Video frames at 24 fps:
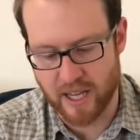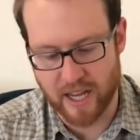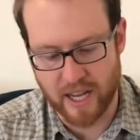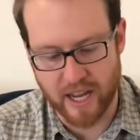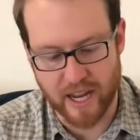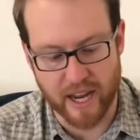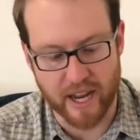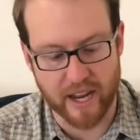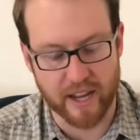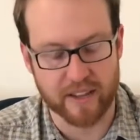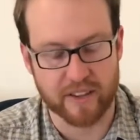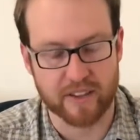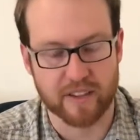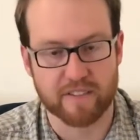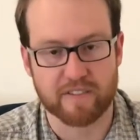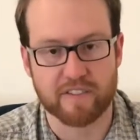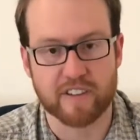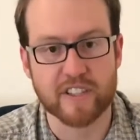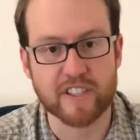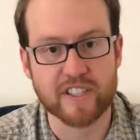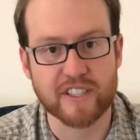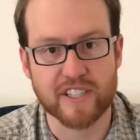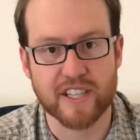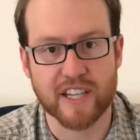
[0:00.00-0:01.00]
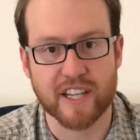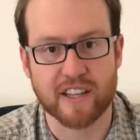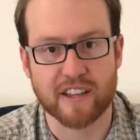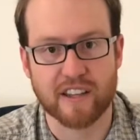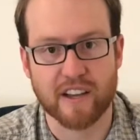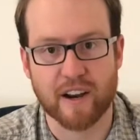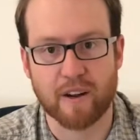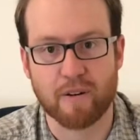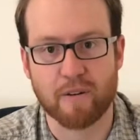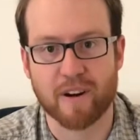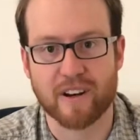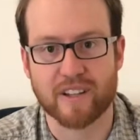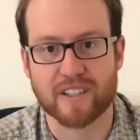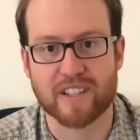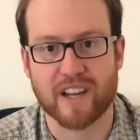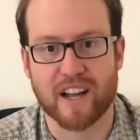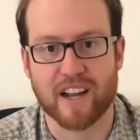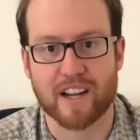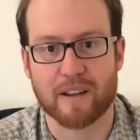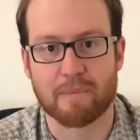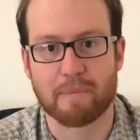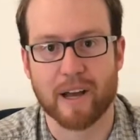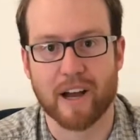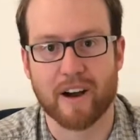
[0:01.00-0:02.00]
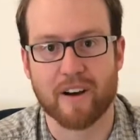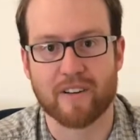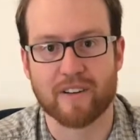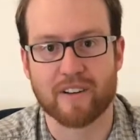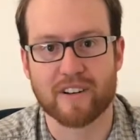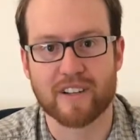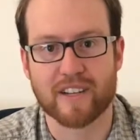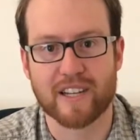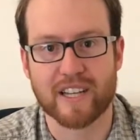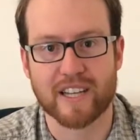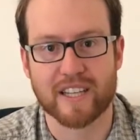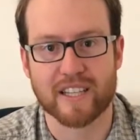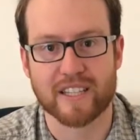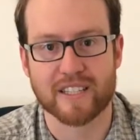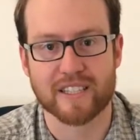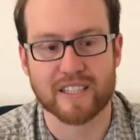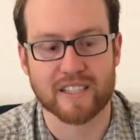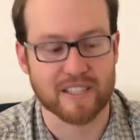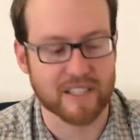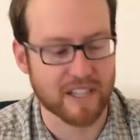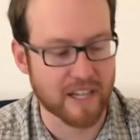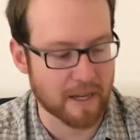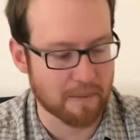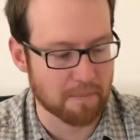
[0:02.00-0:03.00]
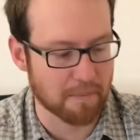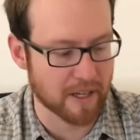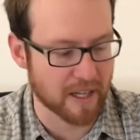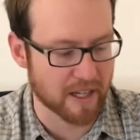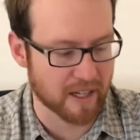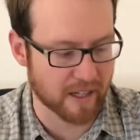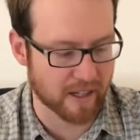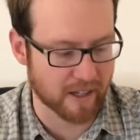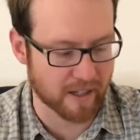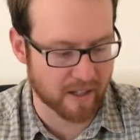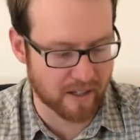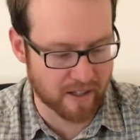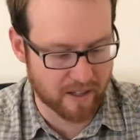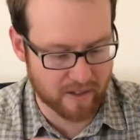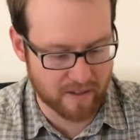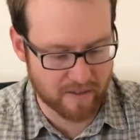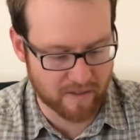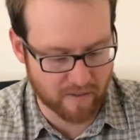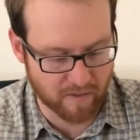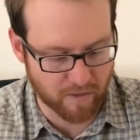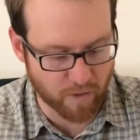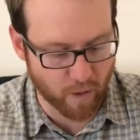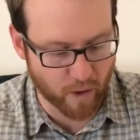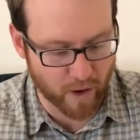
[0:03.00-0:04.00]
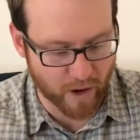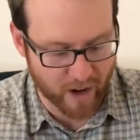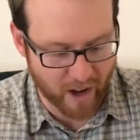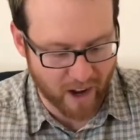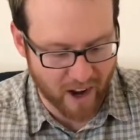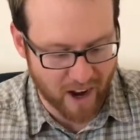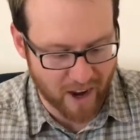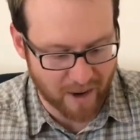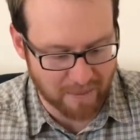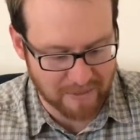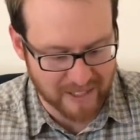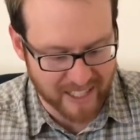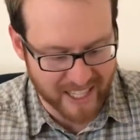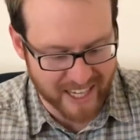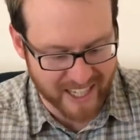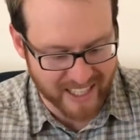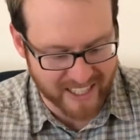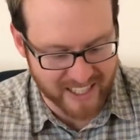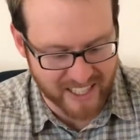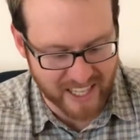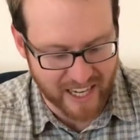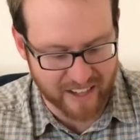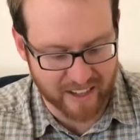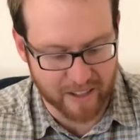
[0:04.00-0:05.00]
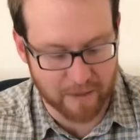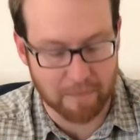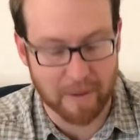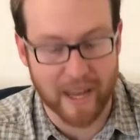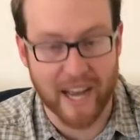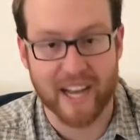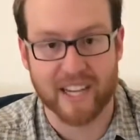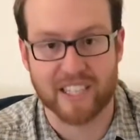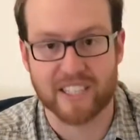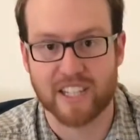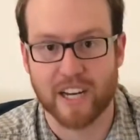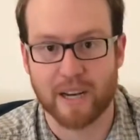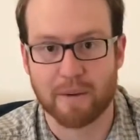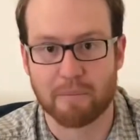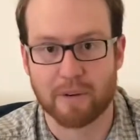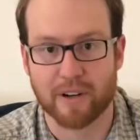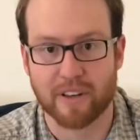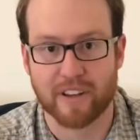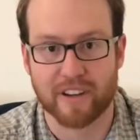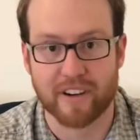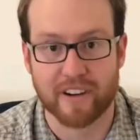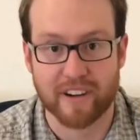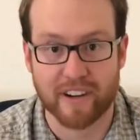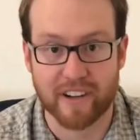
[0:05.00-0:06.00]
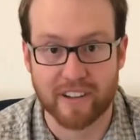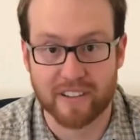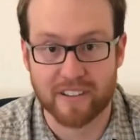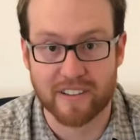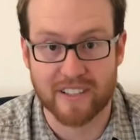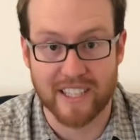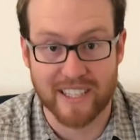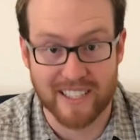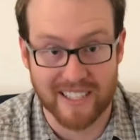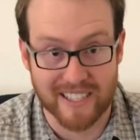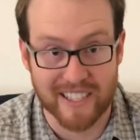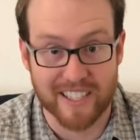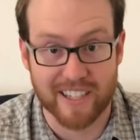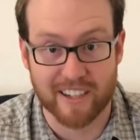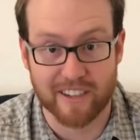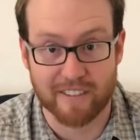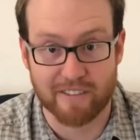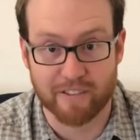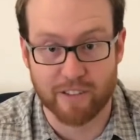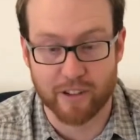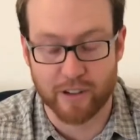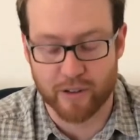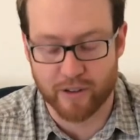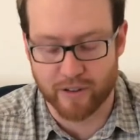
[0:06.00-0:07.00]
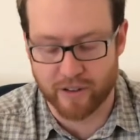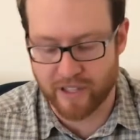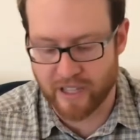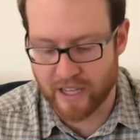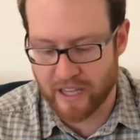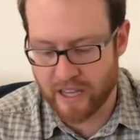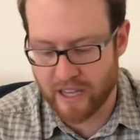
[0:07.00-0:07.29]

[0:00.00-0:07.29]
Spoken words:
And the first thing that I want to talk about is keeping foreign objects out of the back chamber that's in your flute.